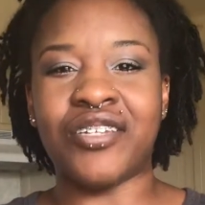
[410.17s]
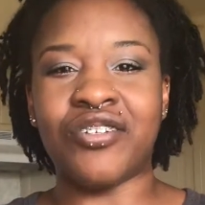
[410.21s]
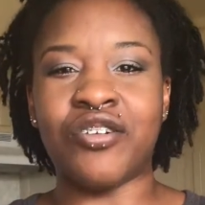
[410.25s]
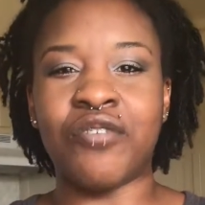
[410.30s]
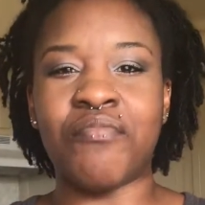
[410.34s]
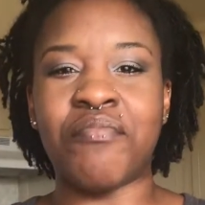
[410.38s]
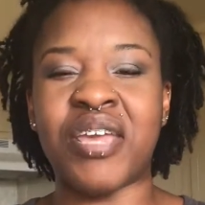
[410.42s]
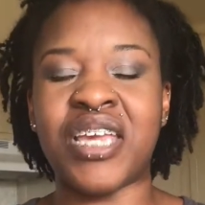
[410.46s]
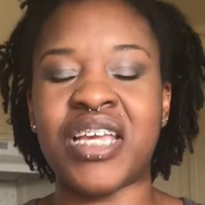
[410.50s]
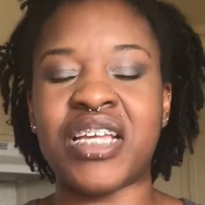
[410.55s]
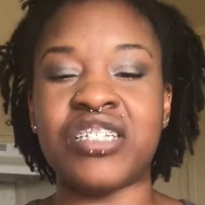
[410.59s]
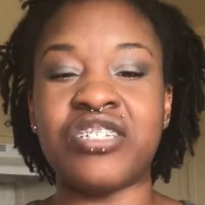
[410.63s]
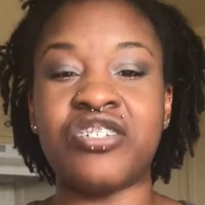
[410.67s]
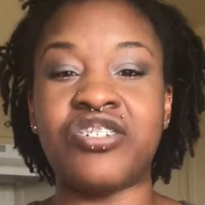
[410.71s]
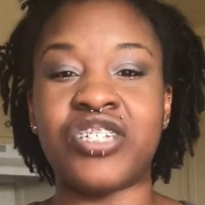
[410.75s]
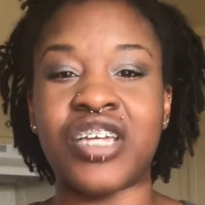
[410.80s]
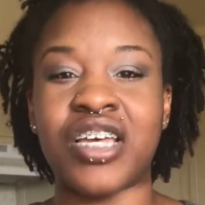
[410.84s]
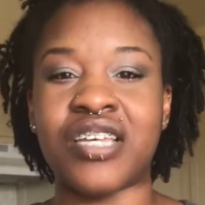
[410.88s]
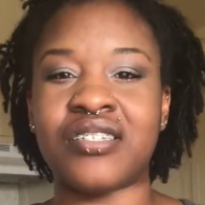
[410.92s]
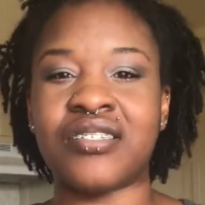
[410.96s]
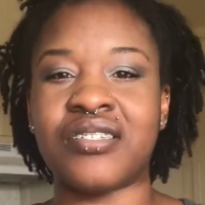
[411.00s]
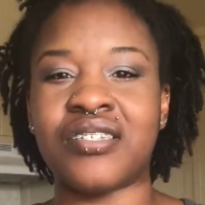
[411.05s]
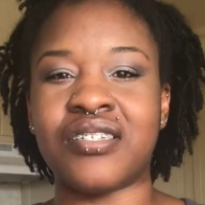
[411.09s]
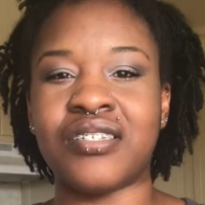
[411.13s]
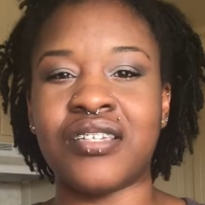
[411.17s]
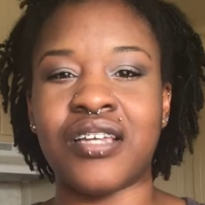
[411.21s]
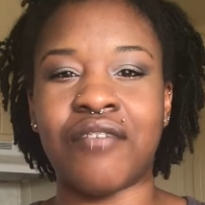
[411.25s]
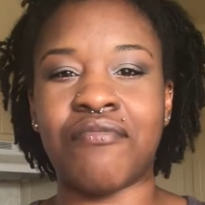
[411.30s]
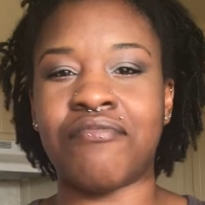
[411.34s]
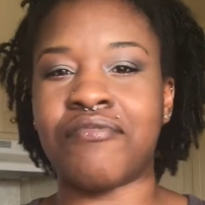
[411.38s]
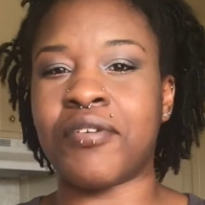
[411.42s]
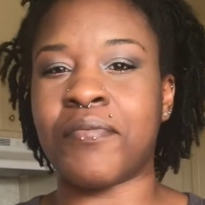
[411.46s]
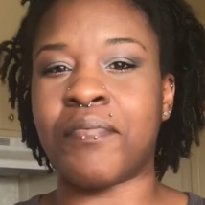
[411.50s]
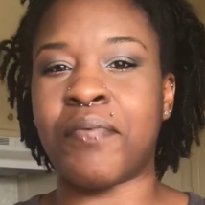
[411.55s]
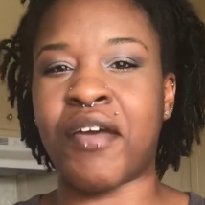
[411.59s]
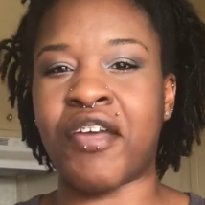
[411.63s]
You're making just enough
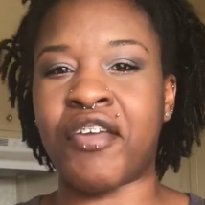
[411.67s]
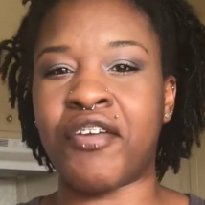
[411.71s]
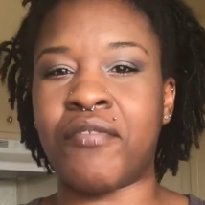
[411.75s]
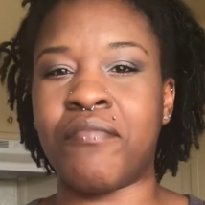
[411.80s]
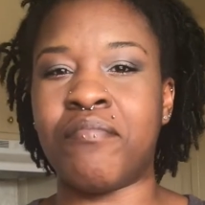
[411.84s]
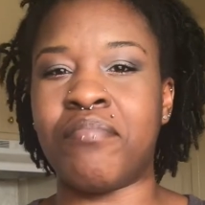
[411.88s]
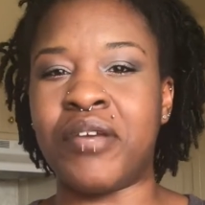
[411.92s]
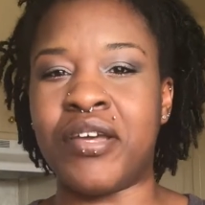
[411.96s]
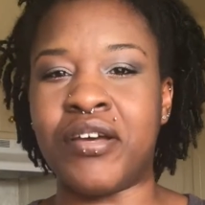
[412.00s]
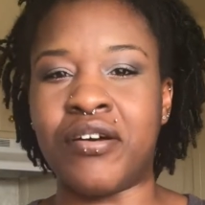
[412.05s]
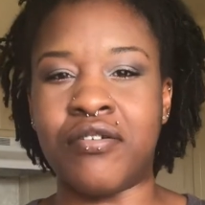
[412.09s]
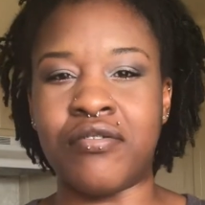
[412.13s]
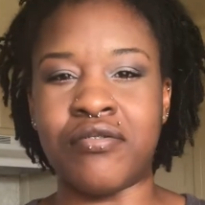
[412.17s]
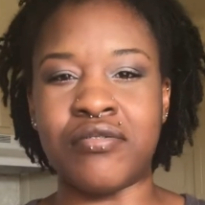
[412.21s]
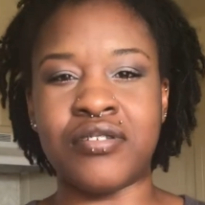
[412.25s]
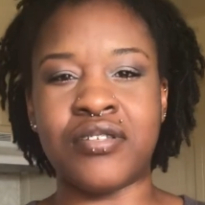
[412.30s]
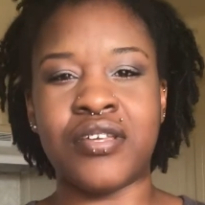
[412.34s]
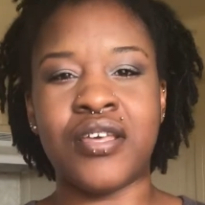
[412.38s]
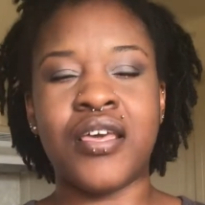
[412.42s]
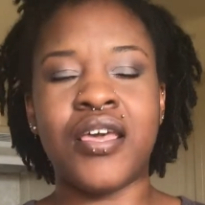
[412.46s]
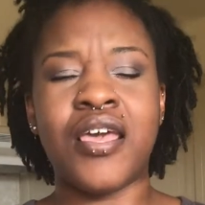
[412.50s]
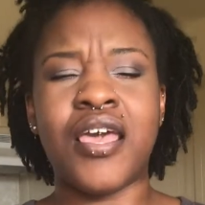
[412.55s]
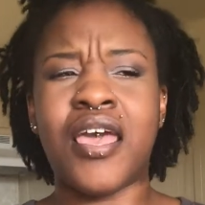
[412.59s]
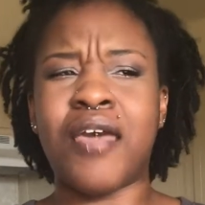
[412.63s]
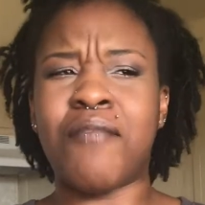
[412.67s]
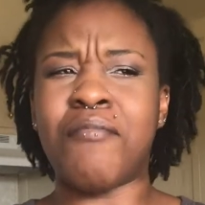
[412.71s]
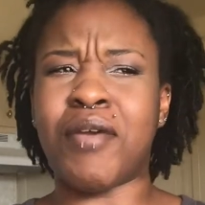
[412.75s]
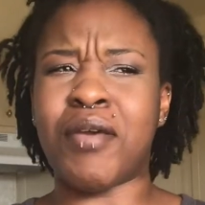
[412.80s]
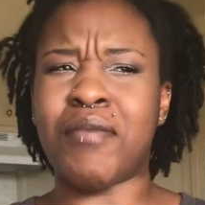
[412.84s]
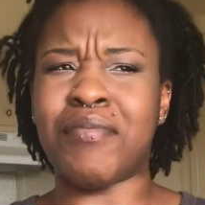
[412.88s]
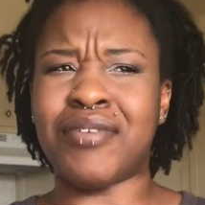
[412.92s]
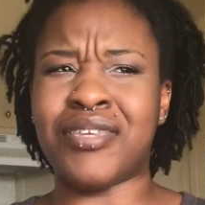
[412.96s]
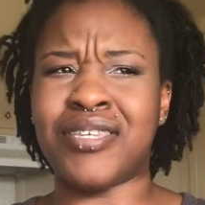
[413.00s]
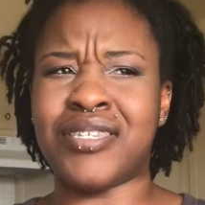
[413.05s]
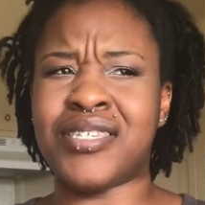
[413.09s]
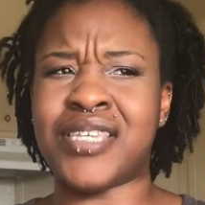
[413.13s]
to pay your bills and
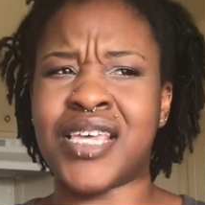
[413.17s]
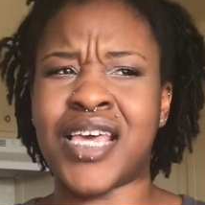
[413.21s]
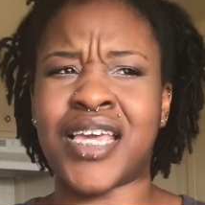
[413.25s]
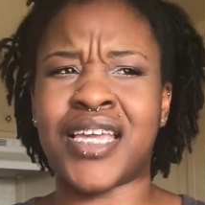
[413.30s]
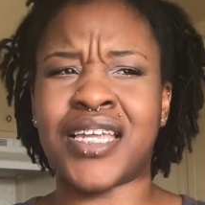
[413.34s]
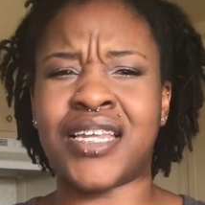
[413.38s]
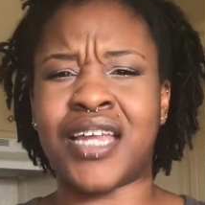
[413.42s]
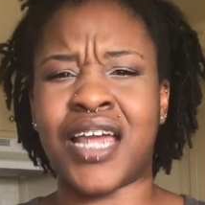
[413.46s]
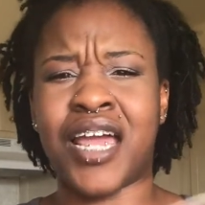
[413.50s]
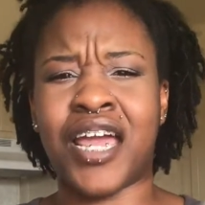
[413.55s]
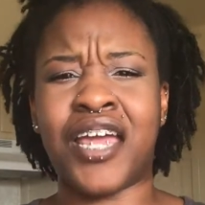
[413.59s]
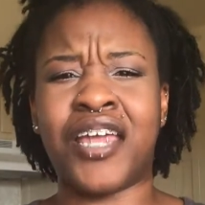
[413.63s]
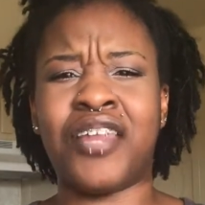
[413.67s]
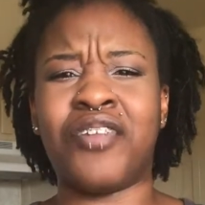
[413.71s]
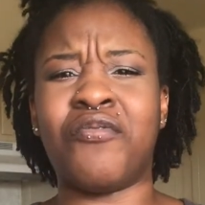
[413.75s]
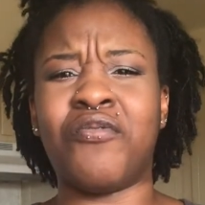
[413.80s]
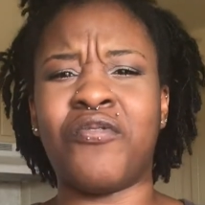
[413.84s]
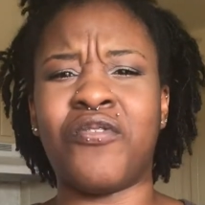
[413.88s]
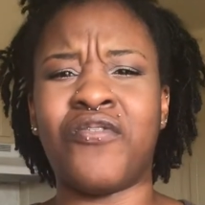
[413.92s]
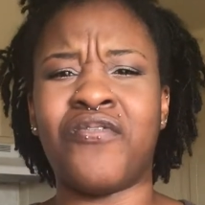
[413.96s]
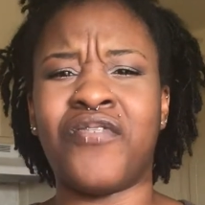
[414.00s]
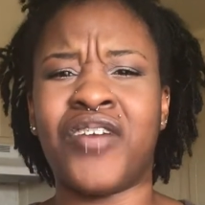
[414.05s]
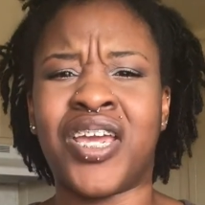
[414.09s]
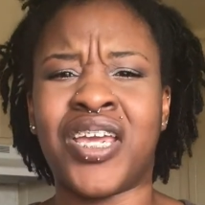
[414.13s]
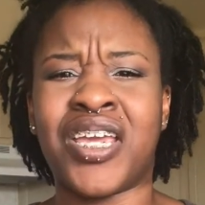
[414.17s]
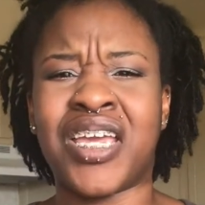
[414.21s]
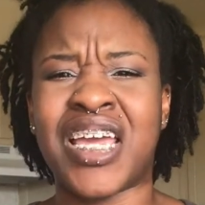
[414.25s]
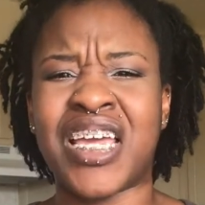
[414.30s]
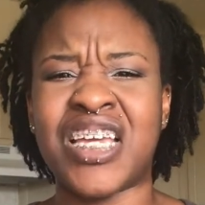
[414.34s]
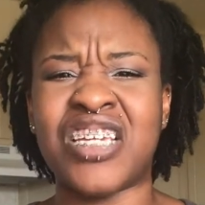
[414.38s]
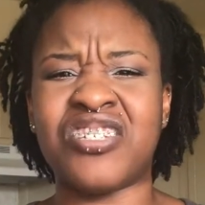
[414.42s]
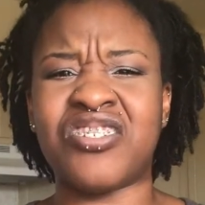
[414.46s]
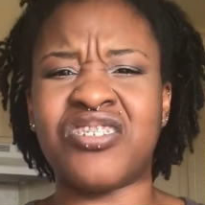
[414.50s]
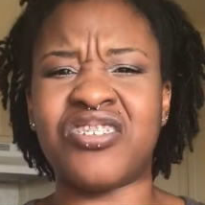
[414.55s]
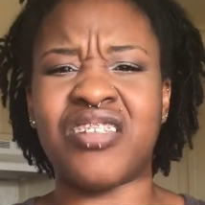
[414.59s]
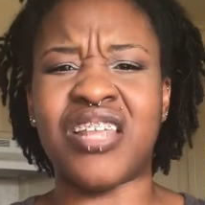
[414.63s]
maybe take an annual
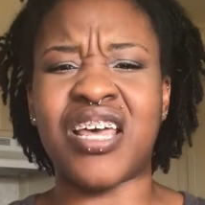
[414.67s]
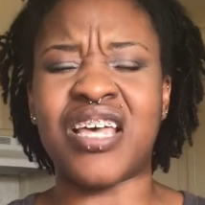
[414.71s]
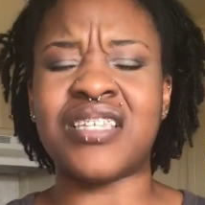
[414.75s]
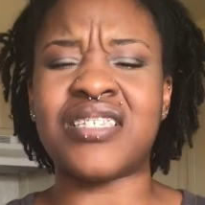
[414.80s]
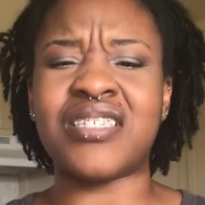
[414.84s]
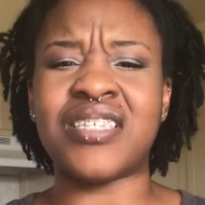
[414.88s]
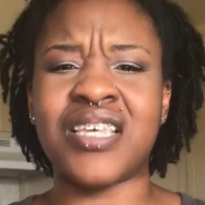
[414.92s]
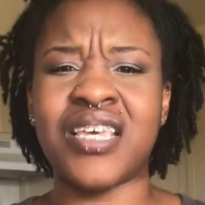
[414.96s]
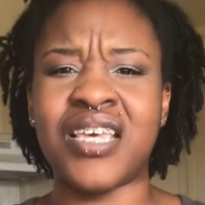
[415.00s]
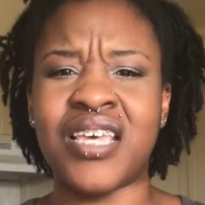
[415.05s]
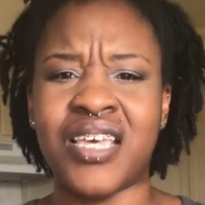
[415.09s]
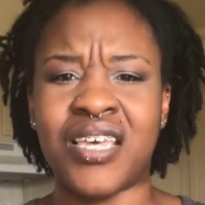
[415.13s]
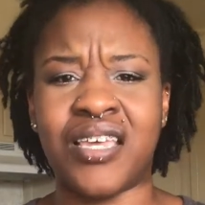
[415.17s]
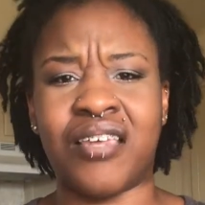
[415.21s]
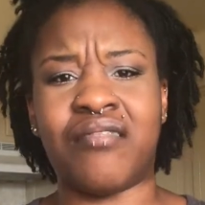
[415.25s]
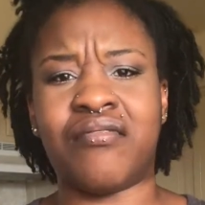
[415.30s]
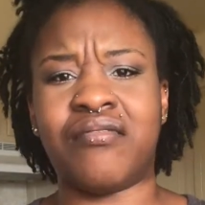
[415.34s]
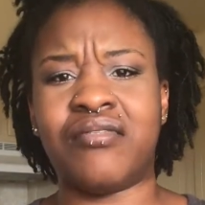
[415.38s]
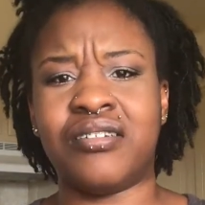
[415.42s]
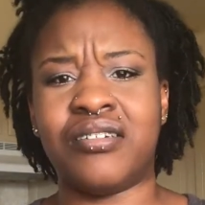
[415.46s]
vacation. That's it.